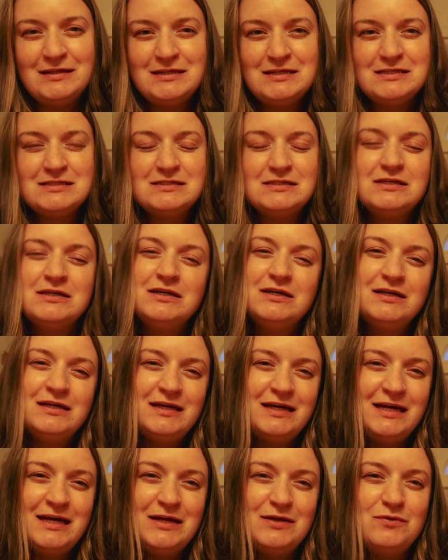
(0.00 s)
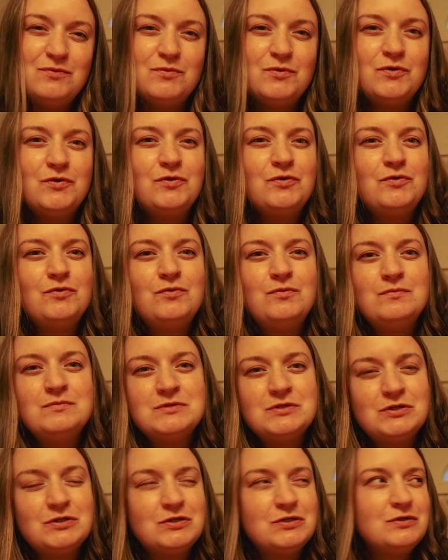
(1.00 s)
these hidden rooms
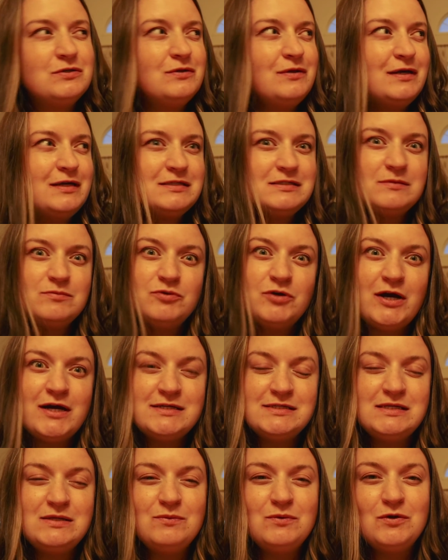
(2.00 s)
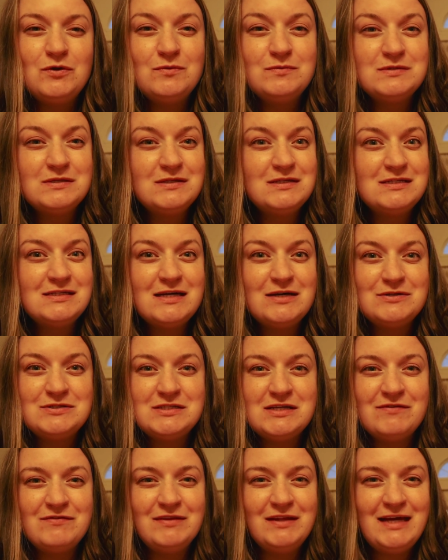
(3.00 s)
or like surprising rooms, and this house
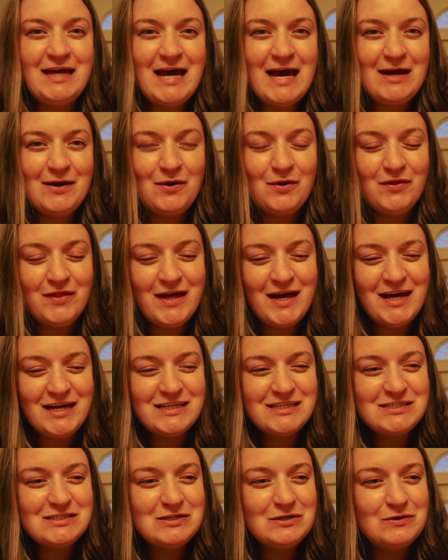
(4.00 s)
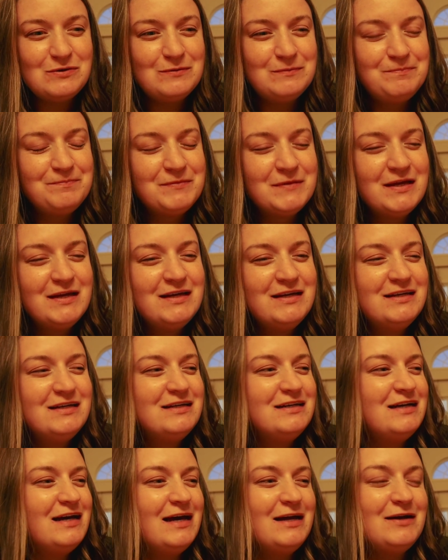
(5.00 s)
definitely had all that. So
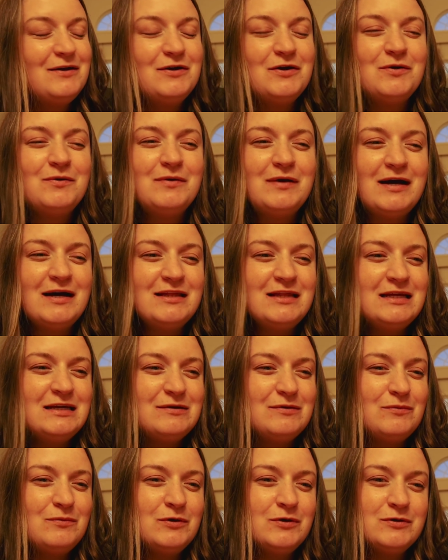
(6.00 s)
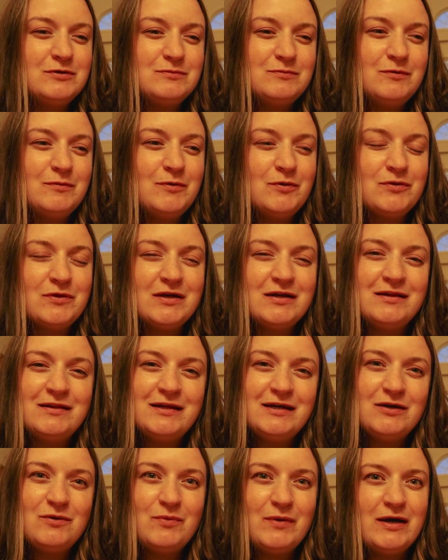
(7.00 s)
I don't know, I think we're both kind of
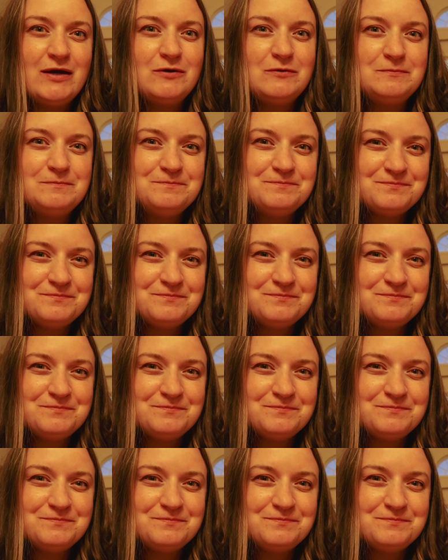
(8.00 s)
like, wow,